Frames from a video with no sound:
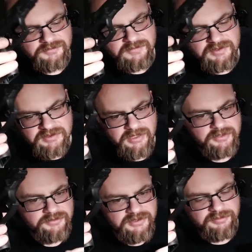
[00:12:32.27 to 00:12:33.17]
slide
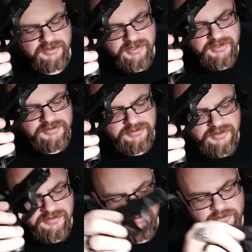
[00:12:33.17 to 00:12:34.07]
reciprocates or
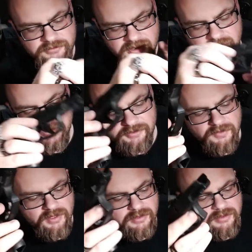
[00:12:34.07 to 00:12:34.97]
after you cock it.
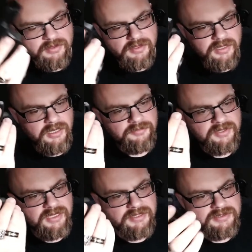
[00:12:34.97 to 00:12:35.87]
The
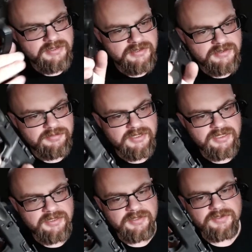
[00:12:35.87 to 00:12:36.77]
idea
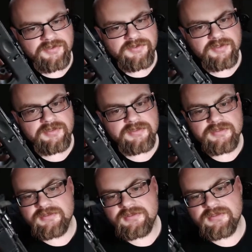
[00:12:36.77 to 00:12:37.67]
behind this
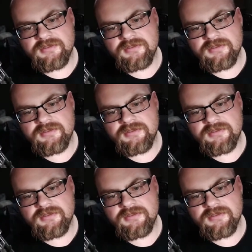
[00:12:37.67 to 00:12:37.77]
is